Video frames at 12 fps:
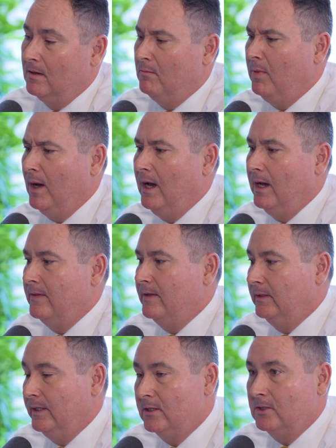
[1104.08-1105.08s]
by the
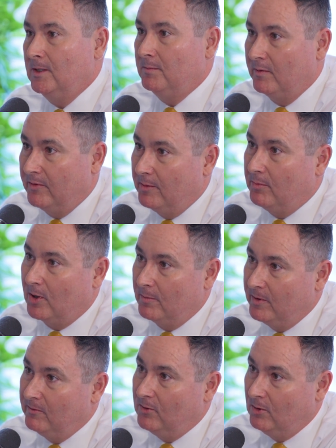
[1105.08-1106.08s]
leadership of the
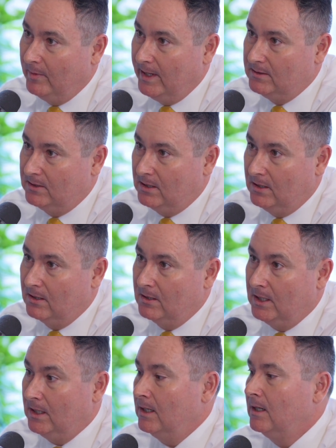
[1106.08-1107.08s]
Department of Homeland
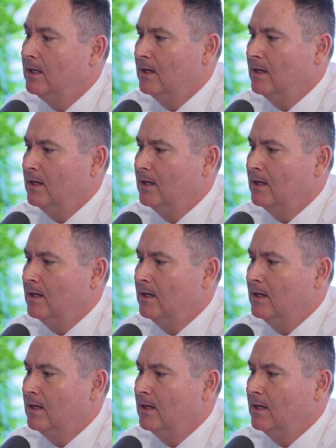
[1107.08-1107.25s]
Security,